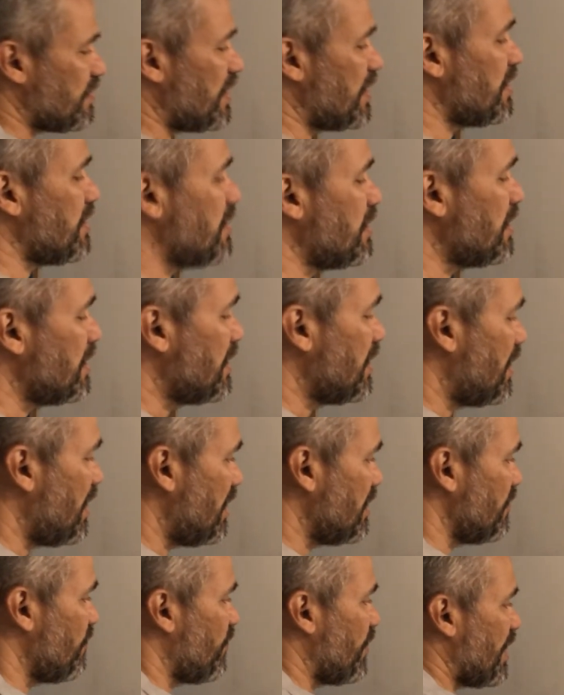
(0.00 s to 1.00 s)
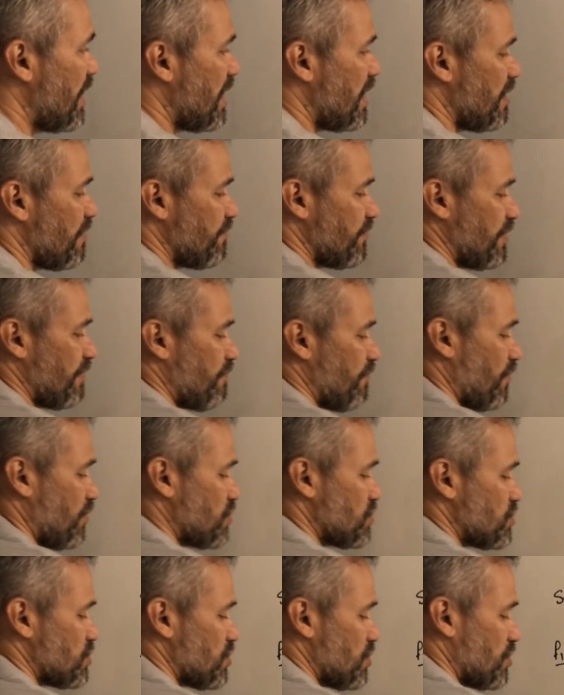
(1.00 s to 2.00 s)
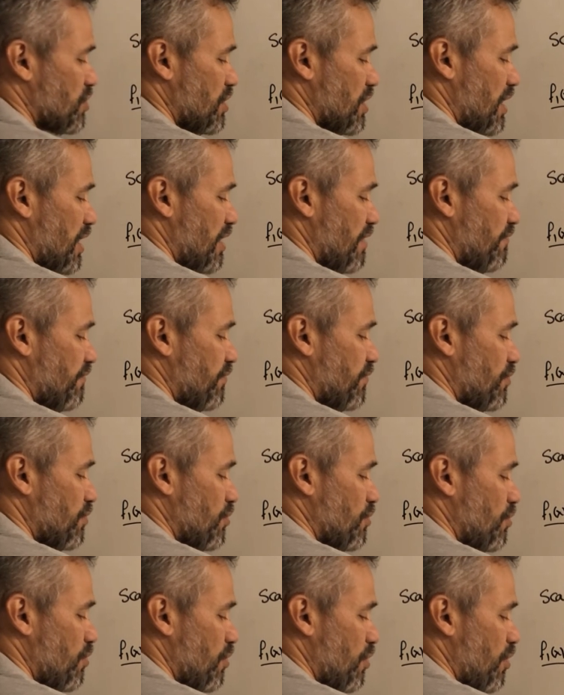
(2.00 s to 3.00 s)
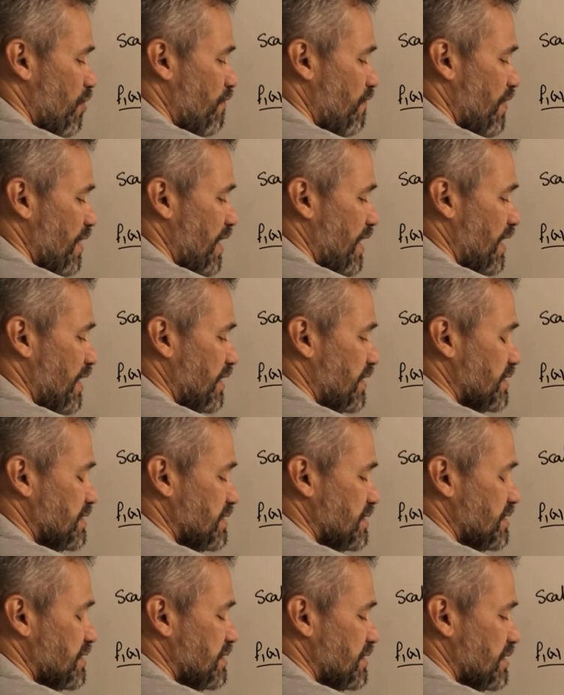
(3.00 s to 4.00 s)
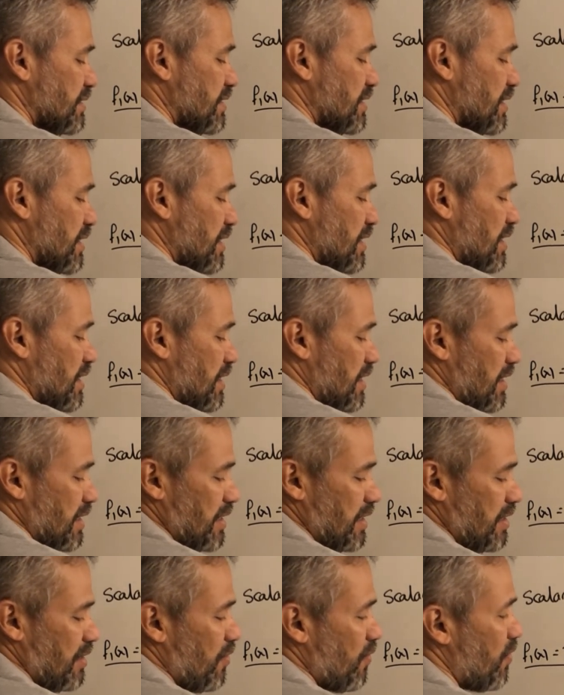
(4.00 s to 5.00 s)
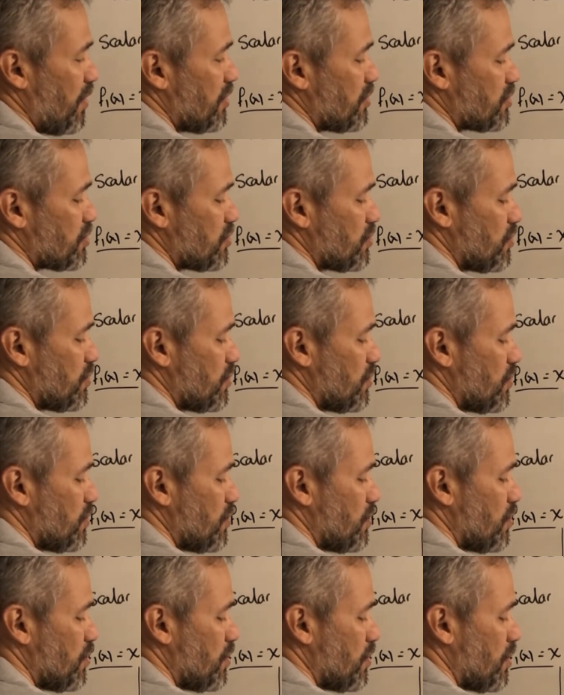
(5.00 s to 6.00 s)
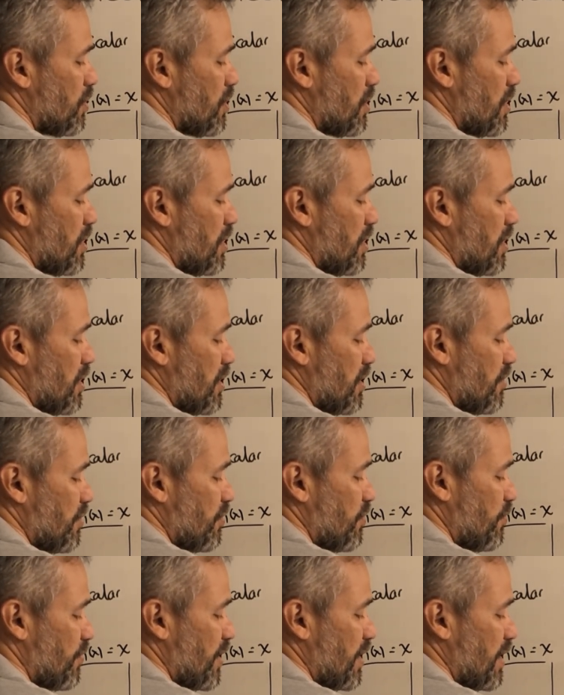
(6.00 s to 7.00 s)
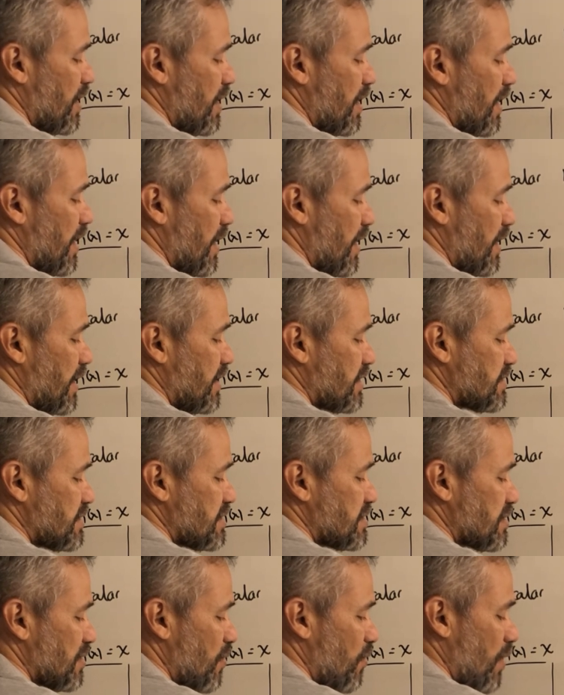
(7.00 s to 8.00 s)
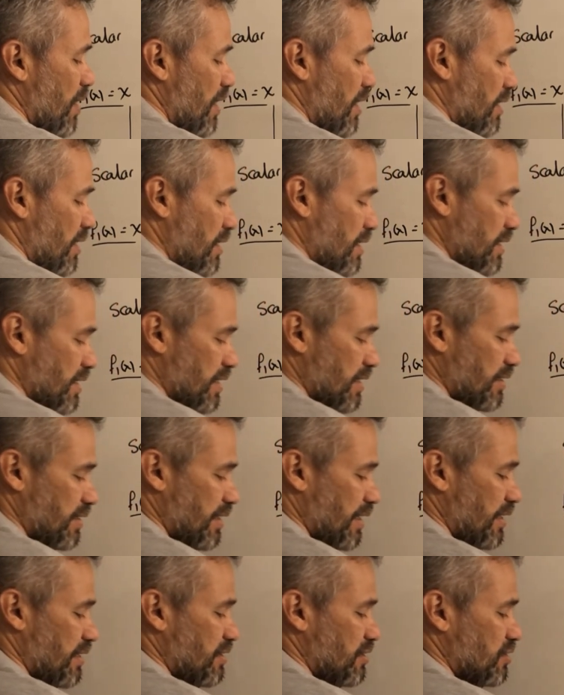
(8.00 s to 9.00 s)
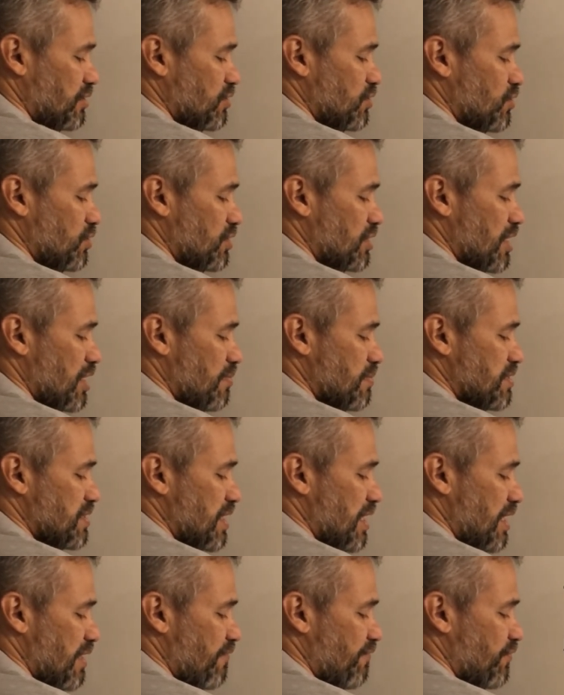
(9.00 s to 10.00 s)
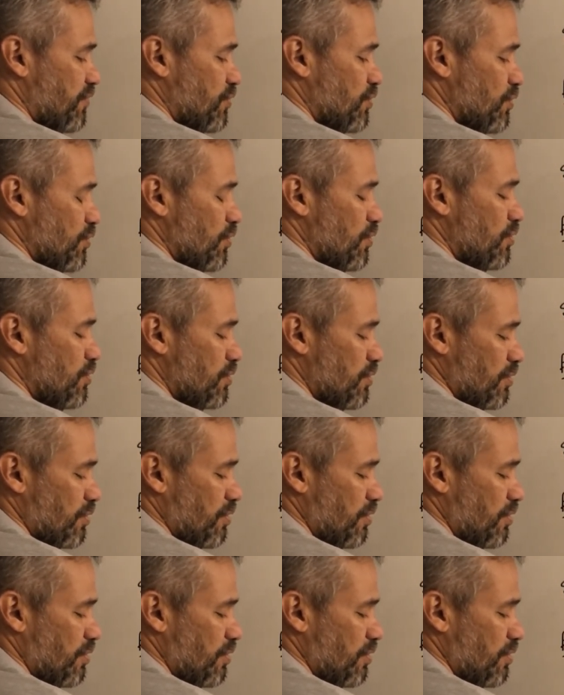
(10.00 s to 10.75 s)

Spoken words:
right? And if we have the function f2 of x equal to 3x squared, then 2 times f2